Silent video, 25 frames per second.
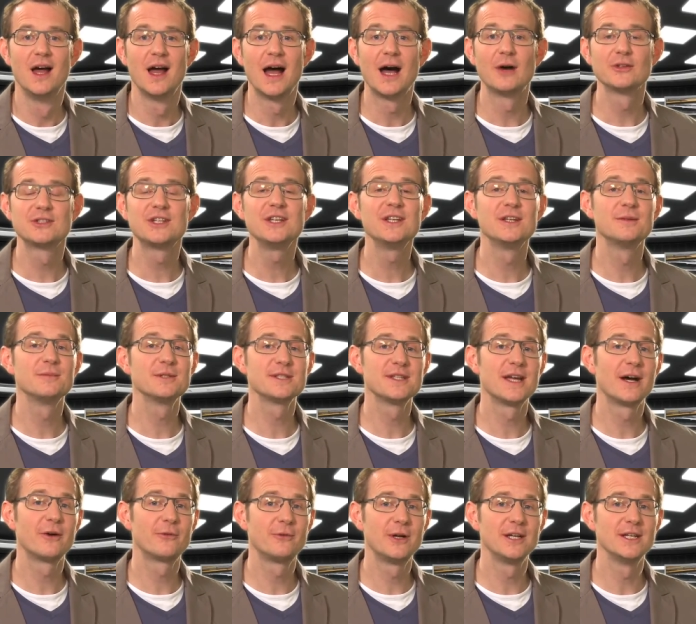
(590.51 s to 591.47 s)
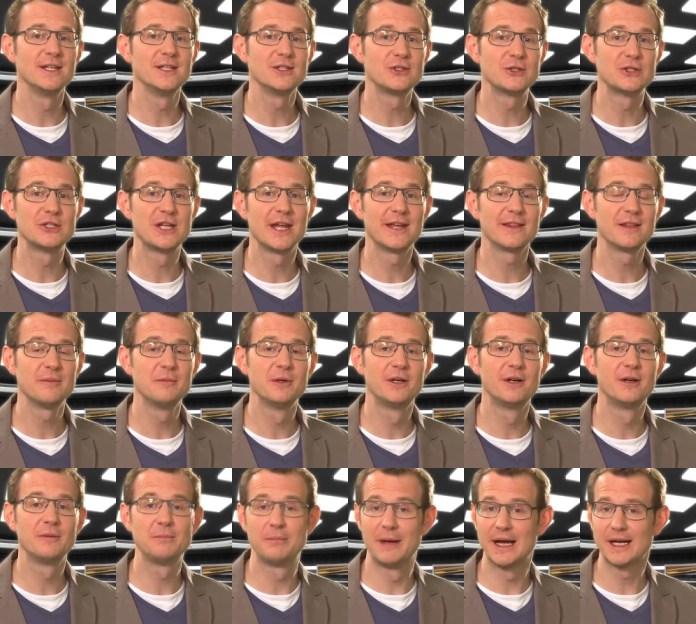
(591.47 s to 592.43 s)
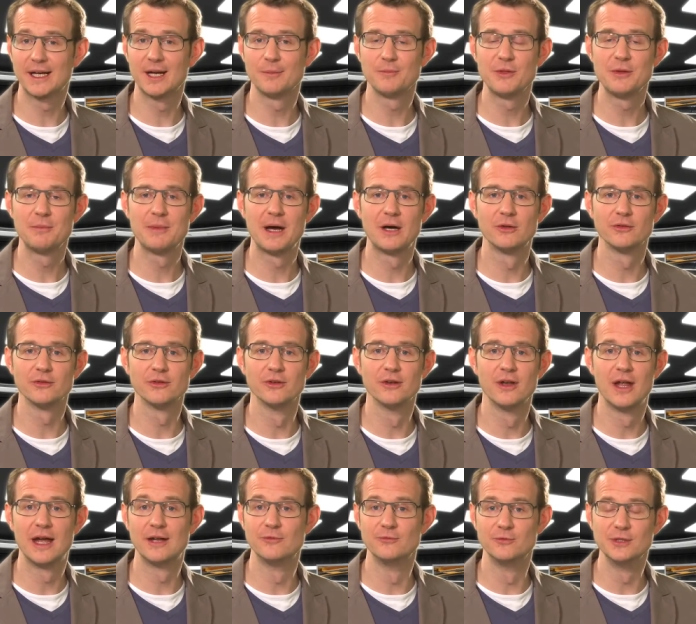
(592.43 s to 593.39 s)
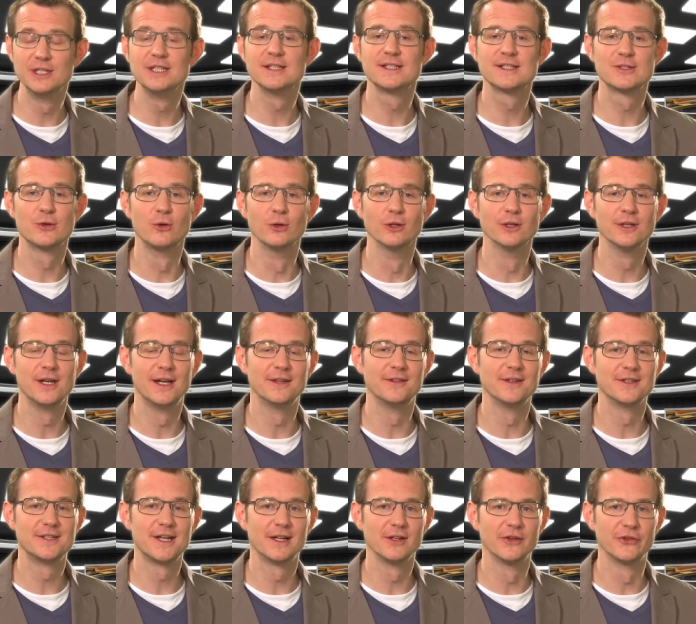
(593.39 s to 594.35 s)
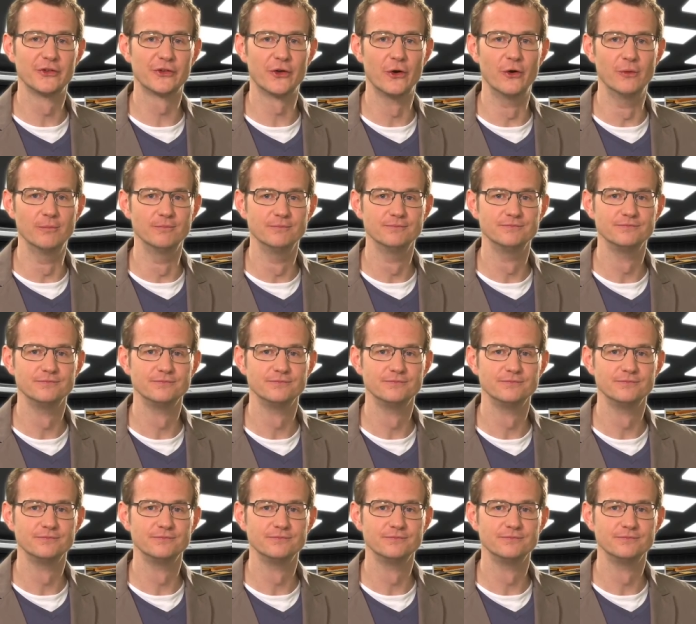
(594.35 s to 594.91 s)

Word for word: Our team is now ready to take the mirror back up the mountain and reinstall it at the telescope.